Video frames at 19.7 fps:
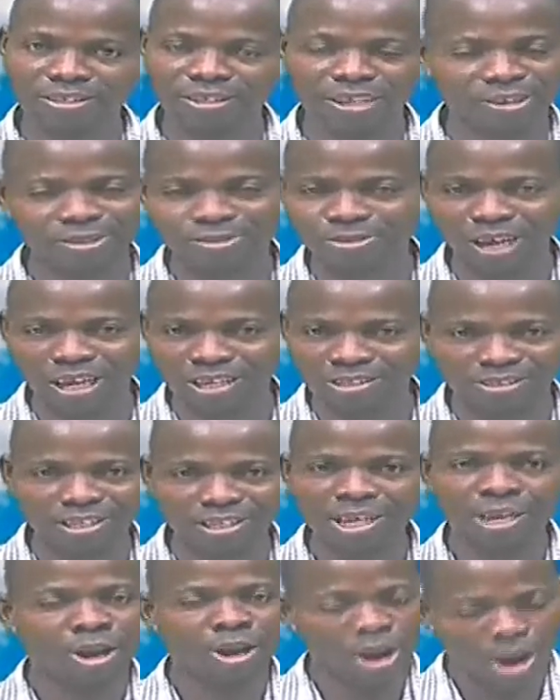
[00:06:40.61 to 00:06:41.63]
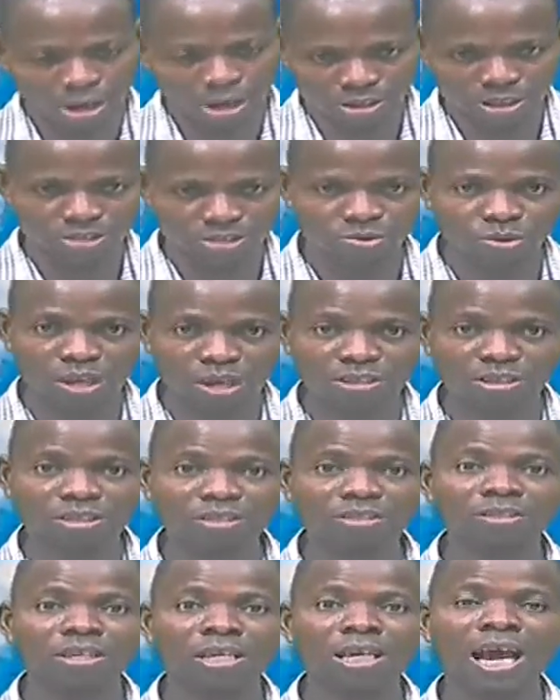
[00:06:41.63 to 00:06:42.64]
You can see all these
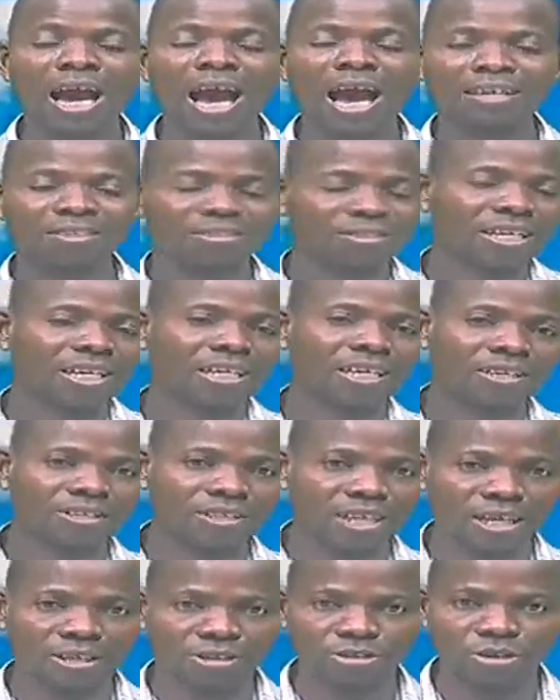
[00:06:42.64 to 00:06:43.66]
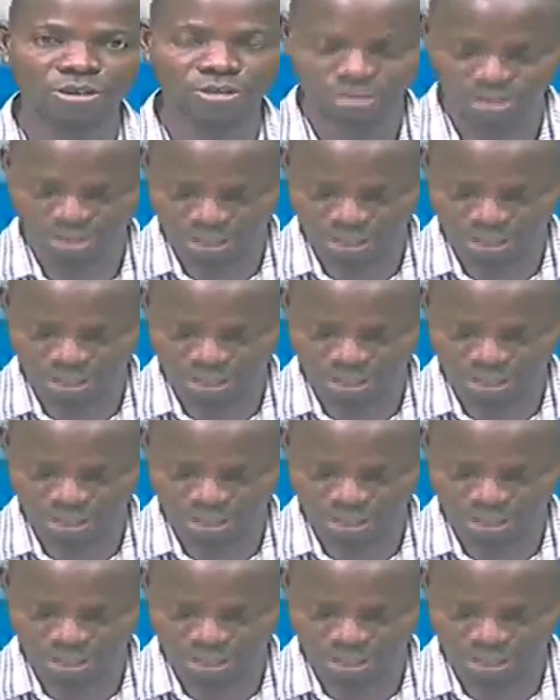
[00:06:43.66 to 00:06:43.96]
questions has negated your